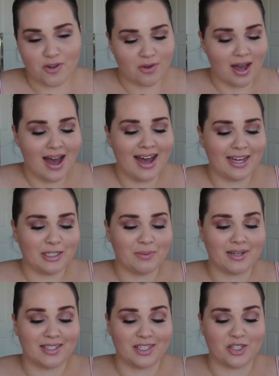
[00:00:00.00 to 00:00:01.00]
for you guys
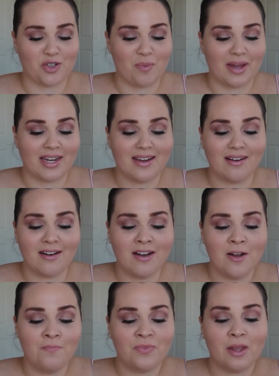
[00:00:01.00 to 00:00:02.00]
because there's so many here,
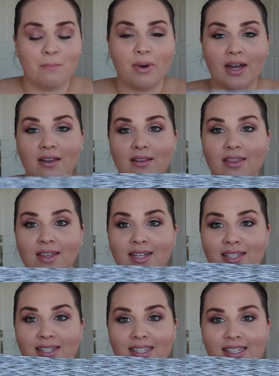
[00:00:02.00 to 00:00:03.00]
but
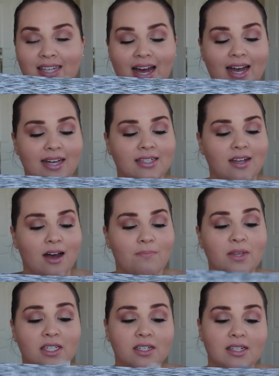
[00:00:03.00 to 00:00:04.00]
this is a size,
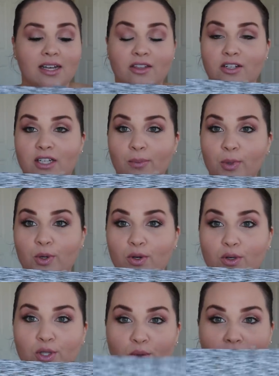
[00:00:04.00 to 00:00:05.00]
this is like their
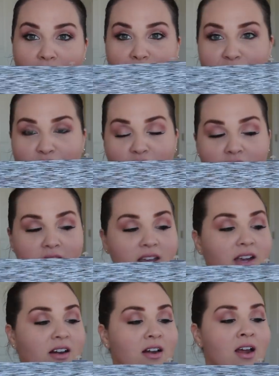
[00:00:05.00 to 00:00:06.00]
typical sort of thong
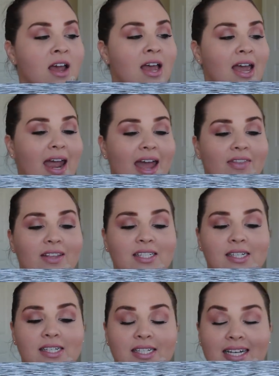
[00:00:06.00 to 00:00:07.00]
here, and
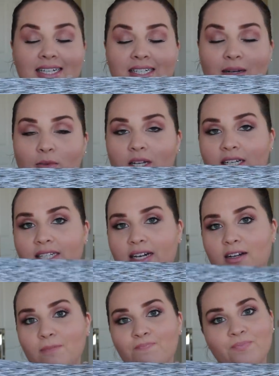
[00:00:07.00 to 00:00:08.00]
this is a size
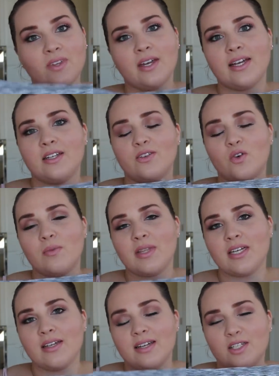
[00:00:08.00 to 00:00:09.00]
XXL. It
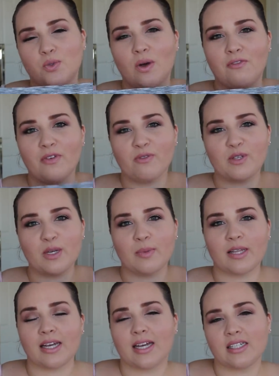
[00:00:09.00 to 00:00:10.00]
normally is $12.50,
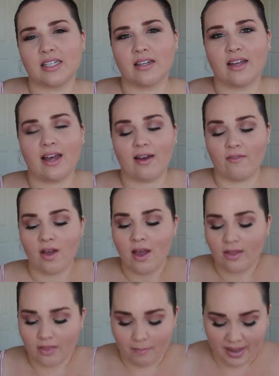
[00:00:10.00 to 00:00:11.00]
but like I said, they have
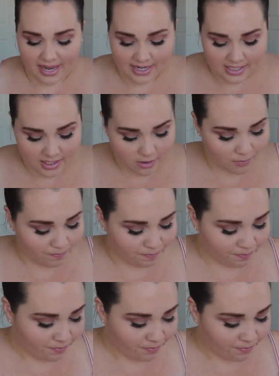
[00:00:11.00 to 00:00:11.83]
the panty deal,